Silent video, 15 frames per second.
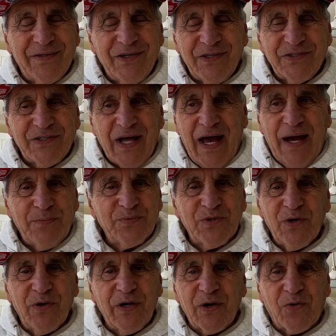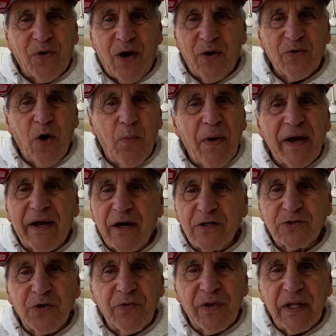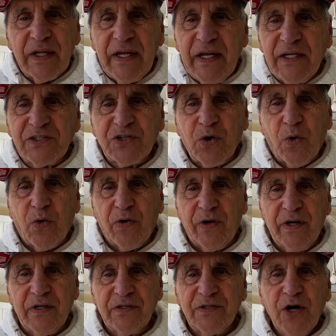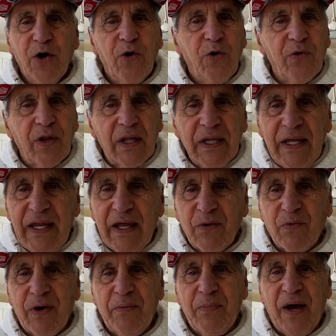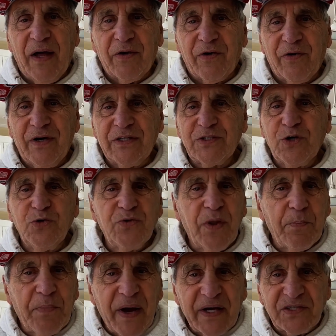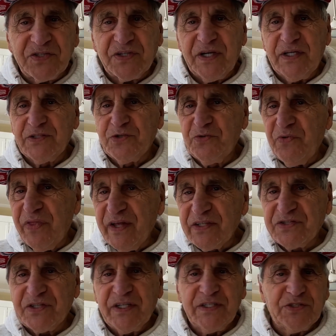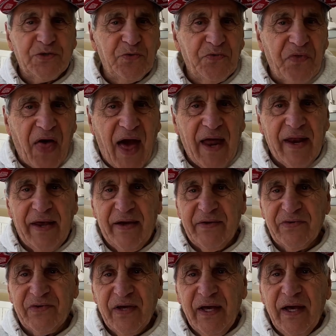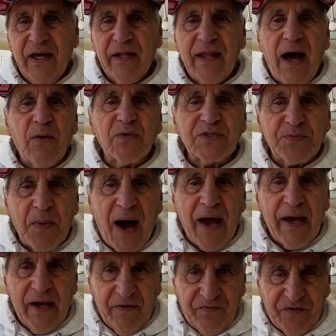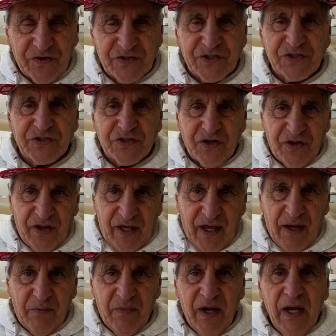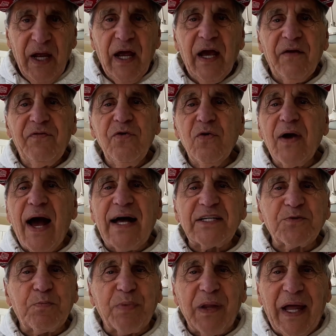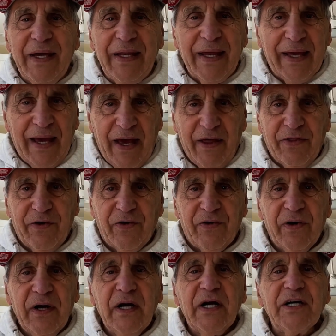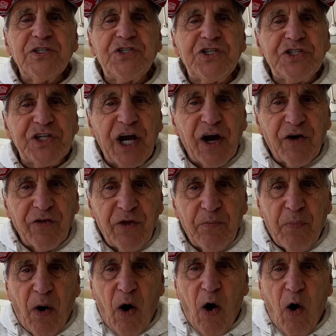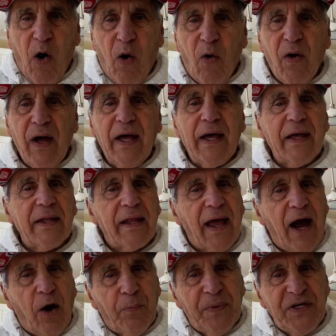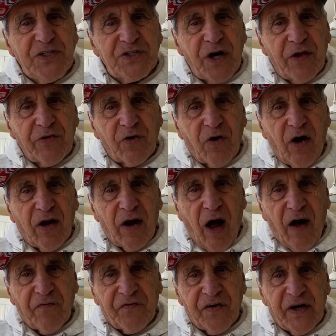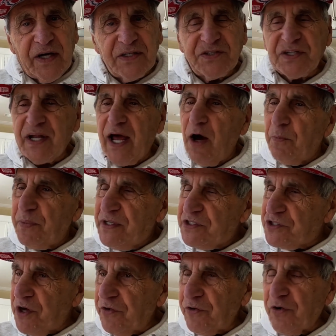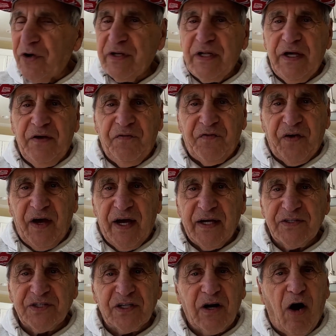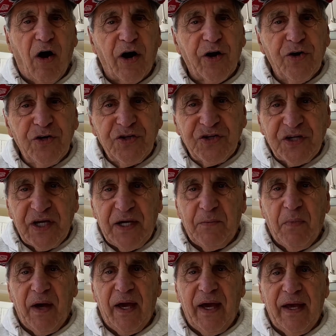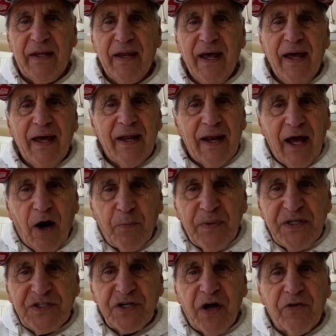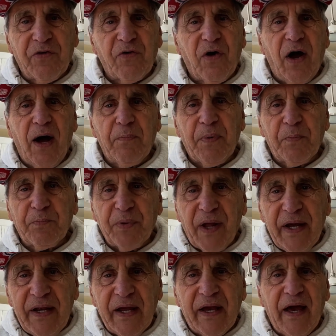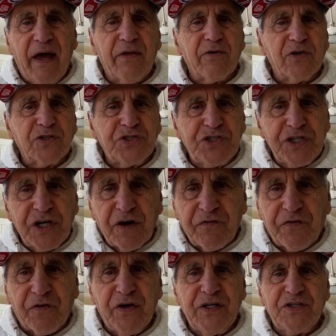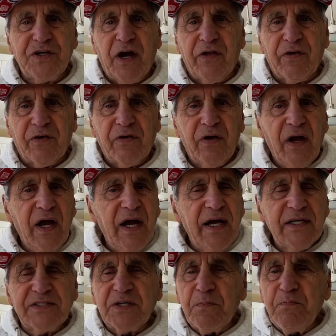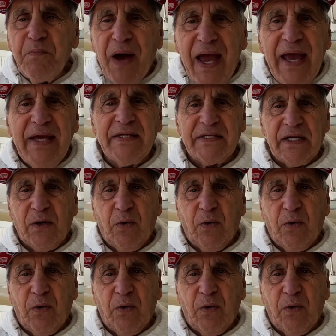just absolutely incredible. Nobody cares who the leading scorer is, who the leading rebounder is, who the best is, who this is, who that is. And that was my emphasis to them. If you guys play together and share the ball and help each other on offense and help each other on defense and are a good teammate and help each other up and play together and cheer for each other, it's amazing